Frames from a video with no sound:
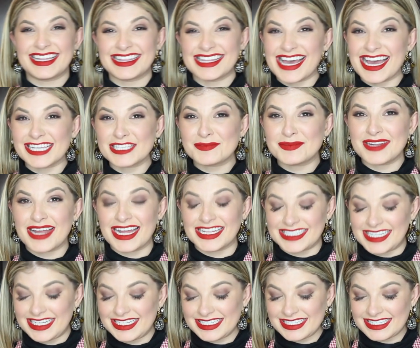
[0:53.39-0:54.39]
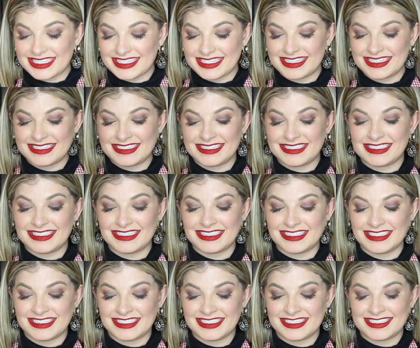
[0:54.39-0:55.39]
and last but not least,
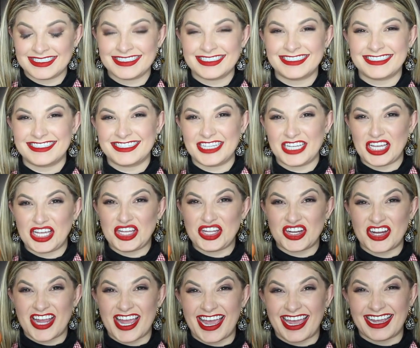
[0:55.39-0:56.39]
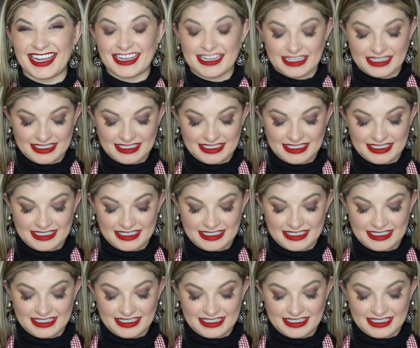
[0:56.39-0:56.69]
your egg.